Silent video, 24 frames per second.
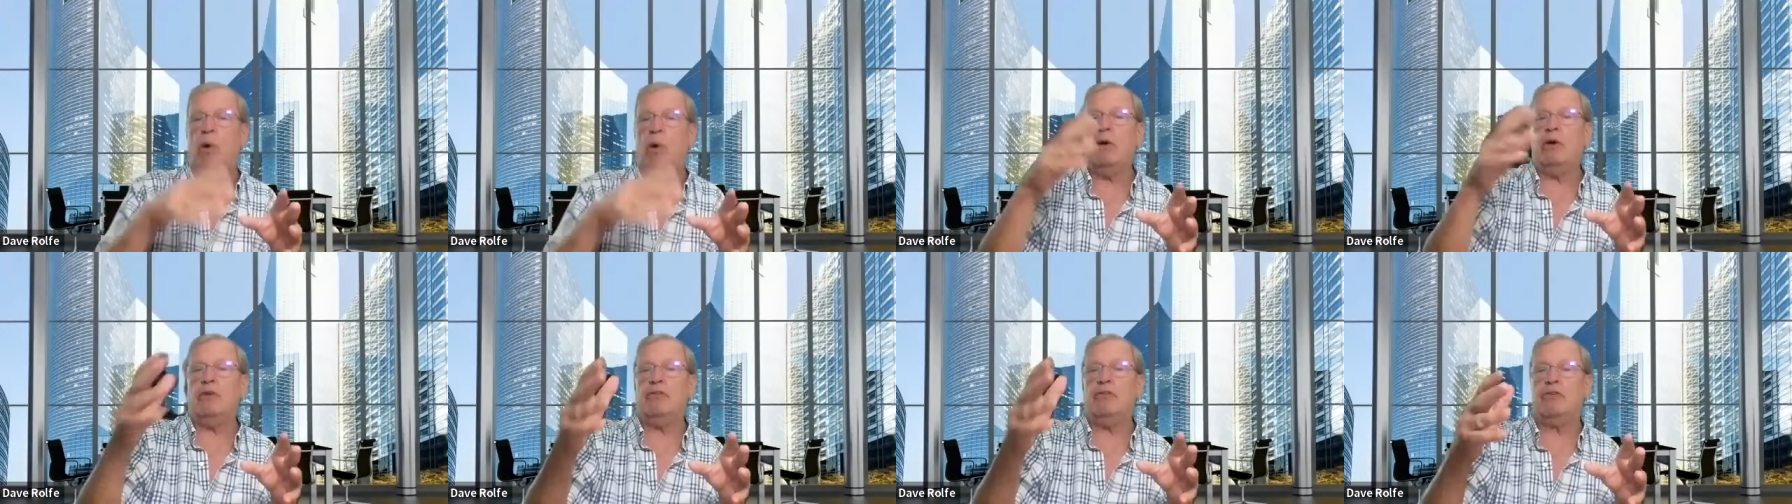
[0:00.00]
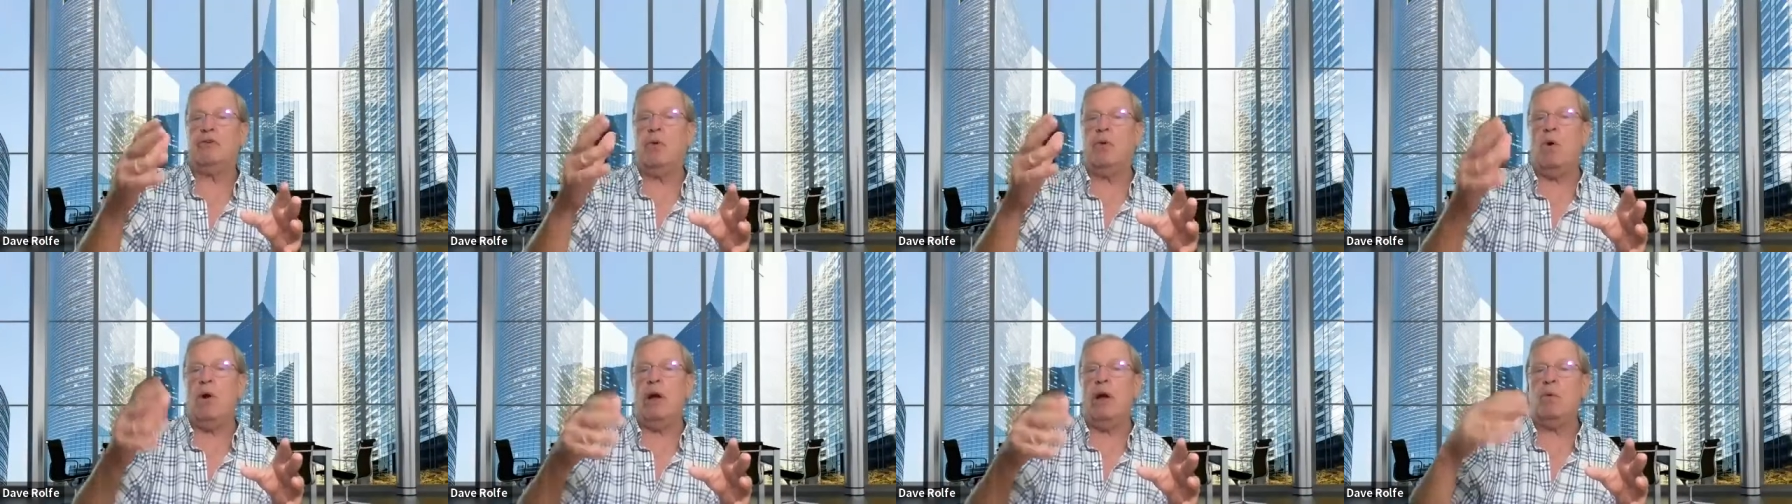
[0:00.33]

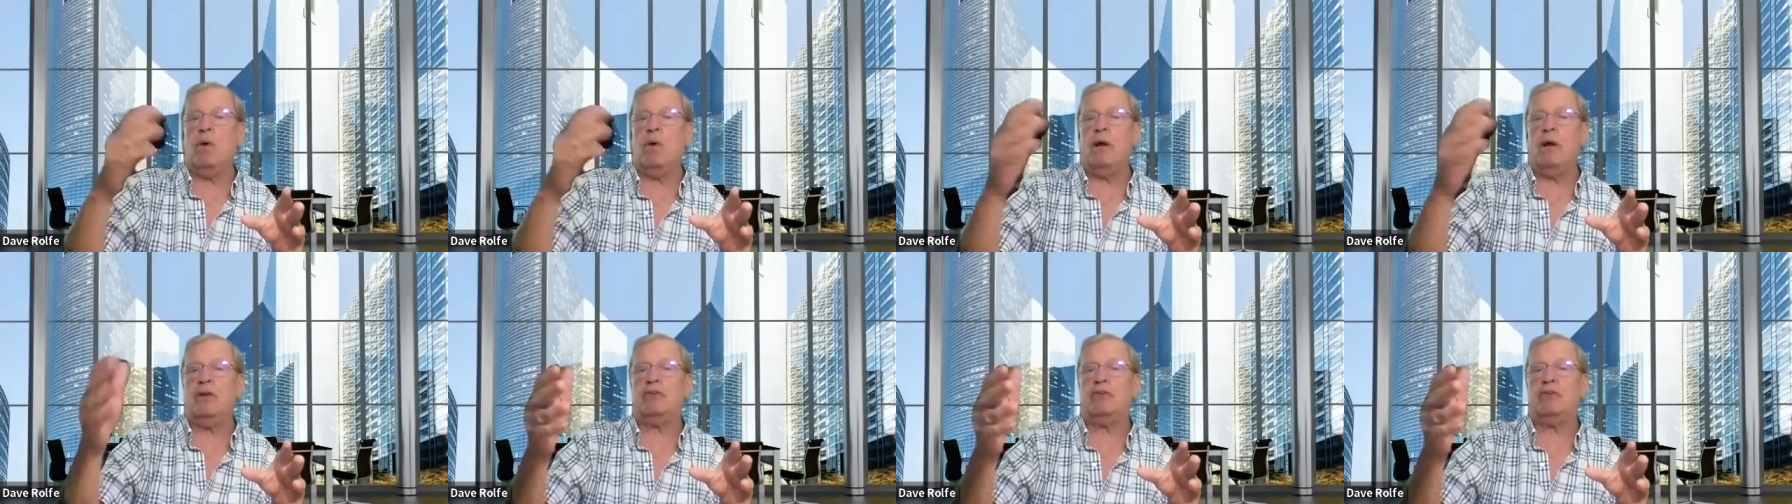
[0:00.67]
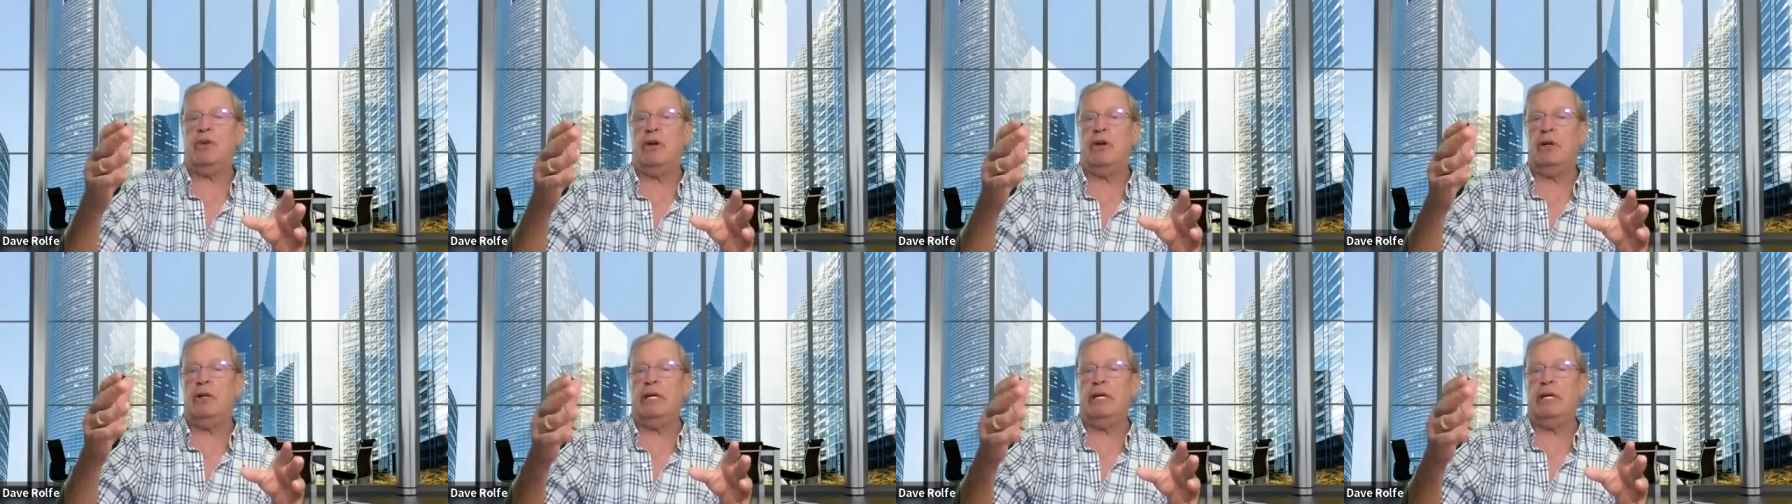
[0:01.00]
where it's going, what
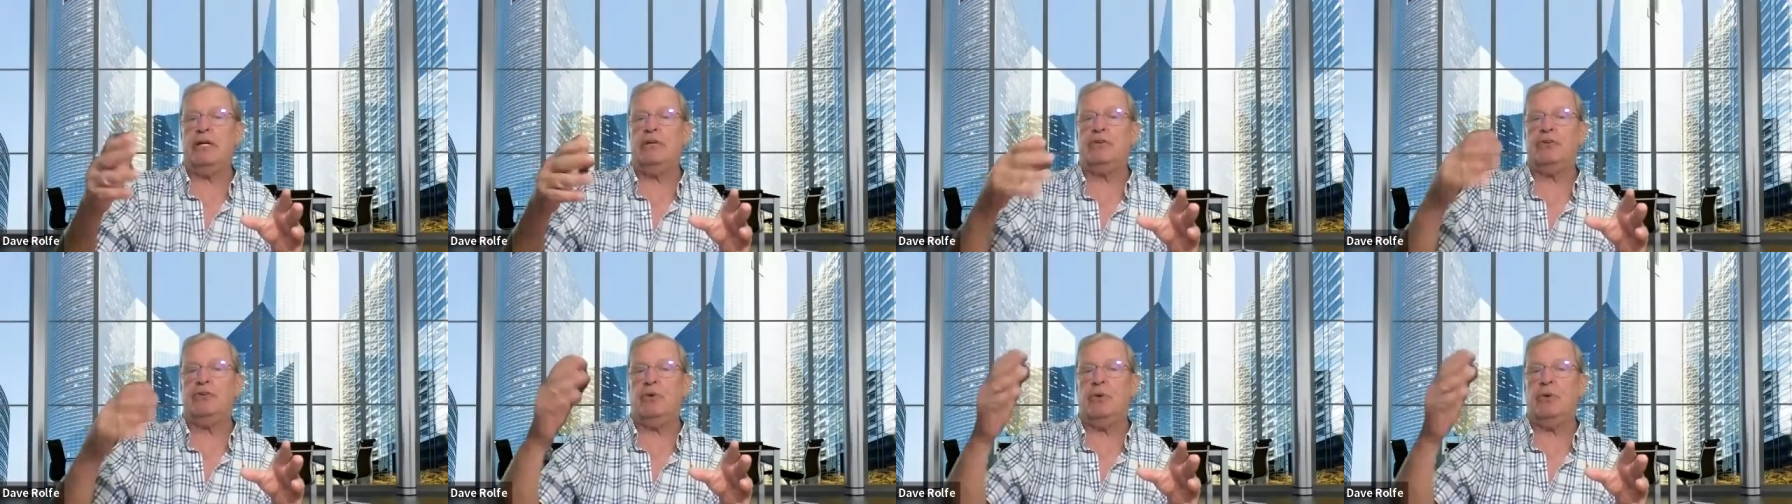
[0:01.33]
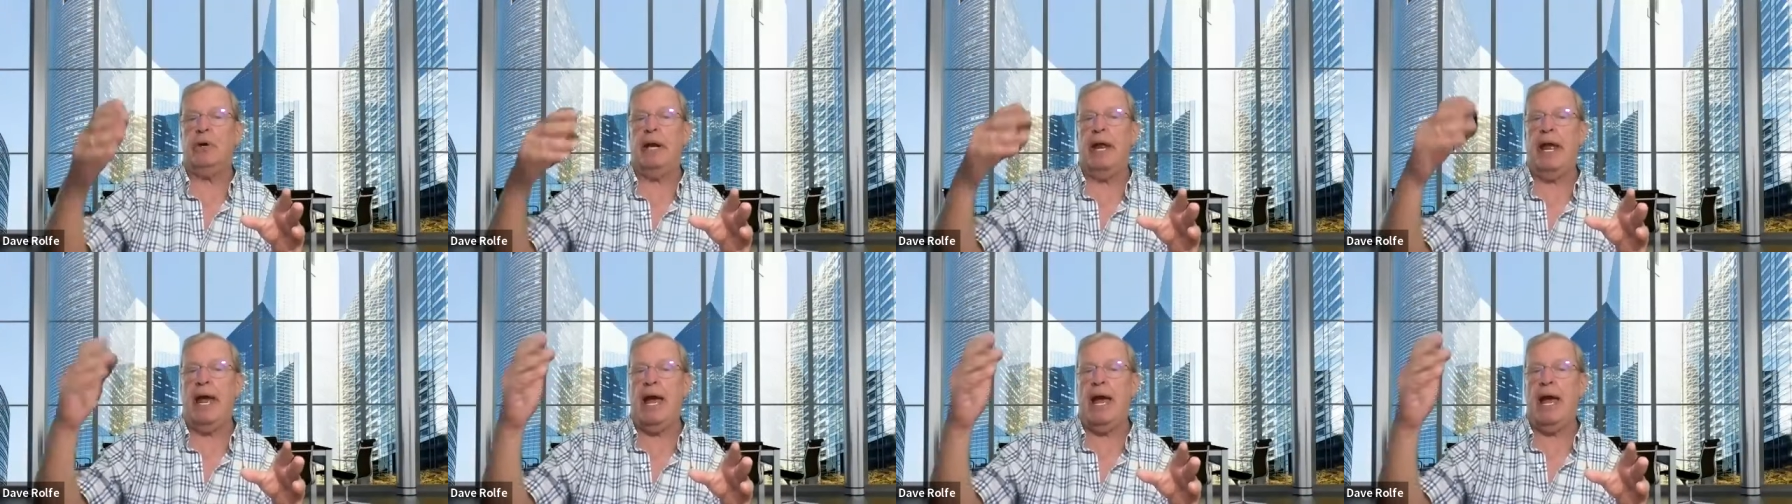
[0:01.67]
it's going to lead to,